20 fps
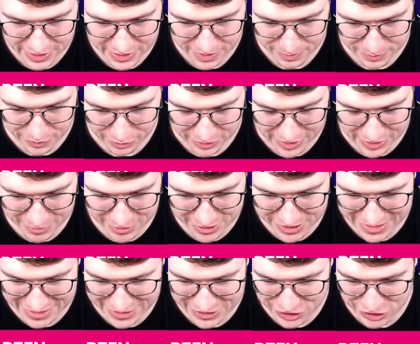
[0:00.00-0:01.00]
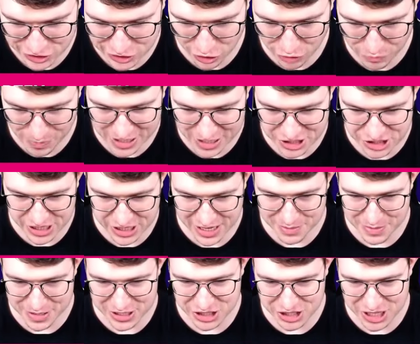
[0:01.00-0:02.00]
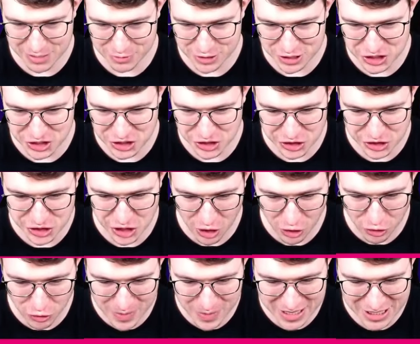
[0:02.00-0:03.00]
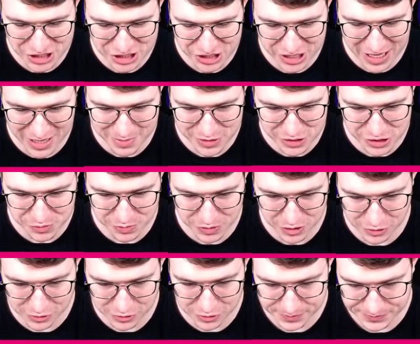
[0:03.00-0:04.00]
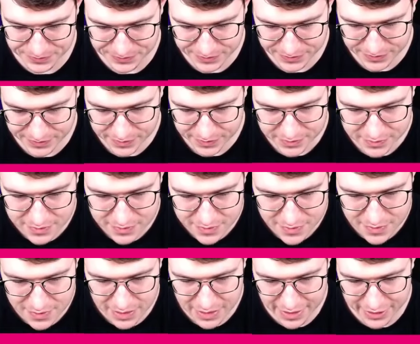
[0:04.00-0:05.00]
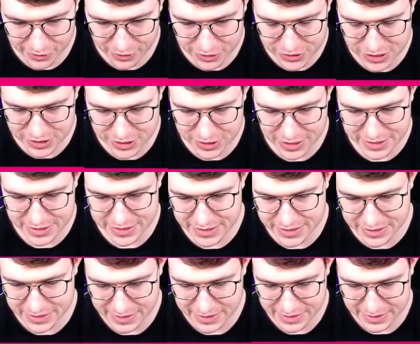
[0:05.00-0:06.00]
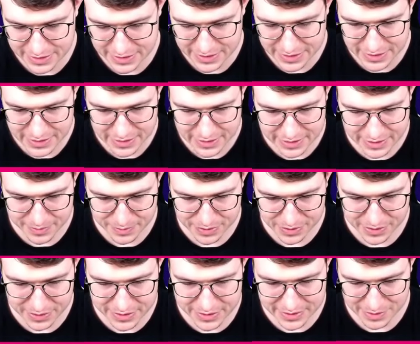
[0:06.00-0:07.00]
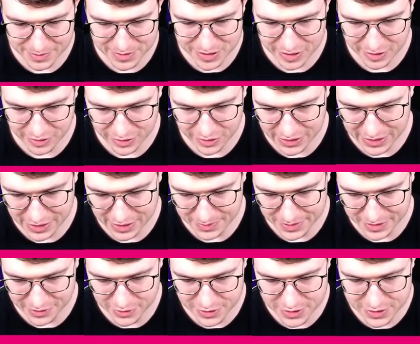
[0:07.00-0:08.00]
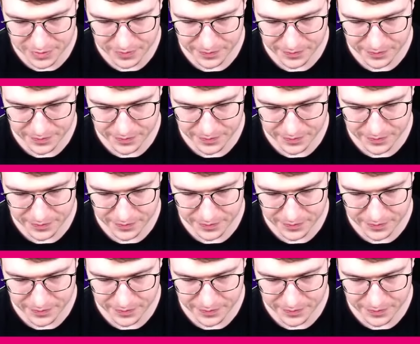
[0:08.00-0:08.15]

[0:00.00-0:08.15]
bro, that was like so much damage. That was so much damage, bro. And also, you can see the ability time is not gonna come out.